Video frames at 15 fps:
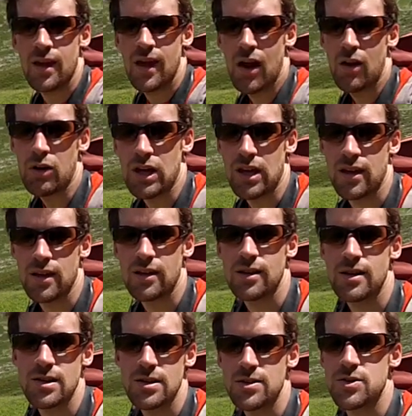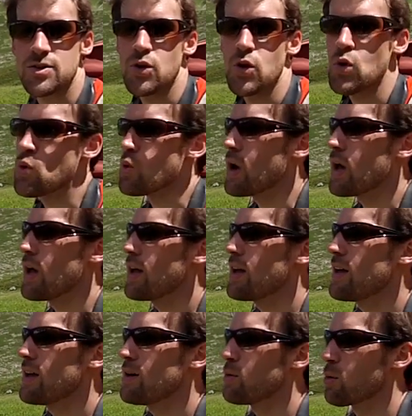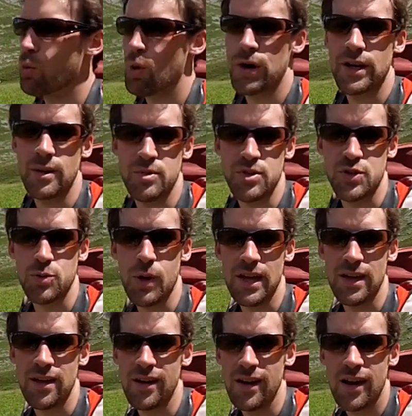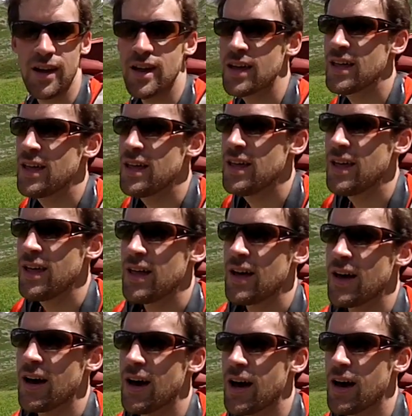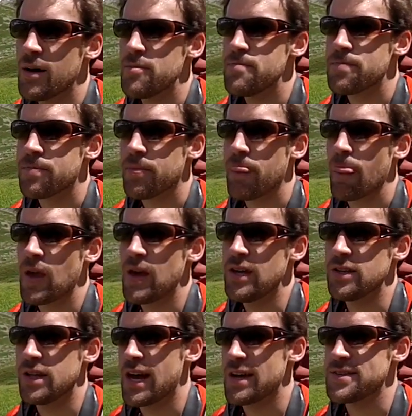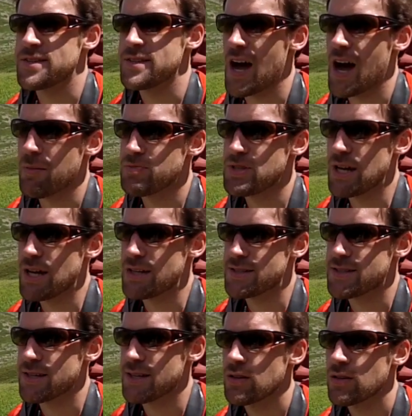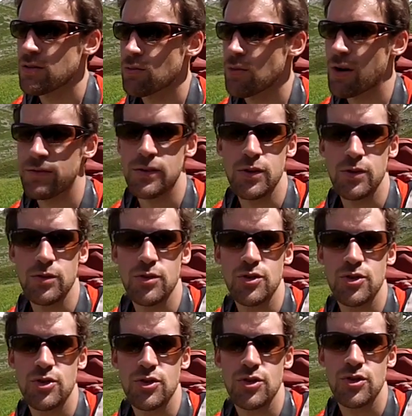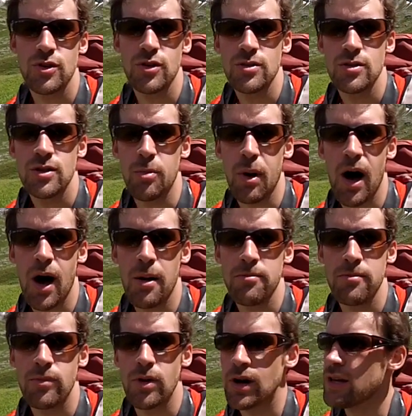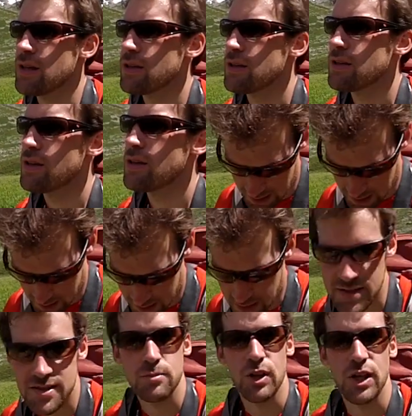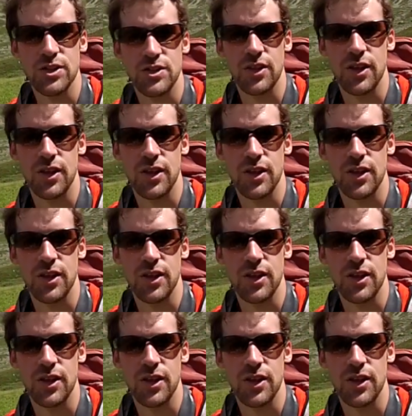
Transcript: Howdy! So we're working up a sweat here. Um, Hill and I stopped at uh, Refuge de Bomb, right? Yep. Uh, got some lunch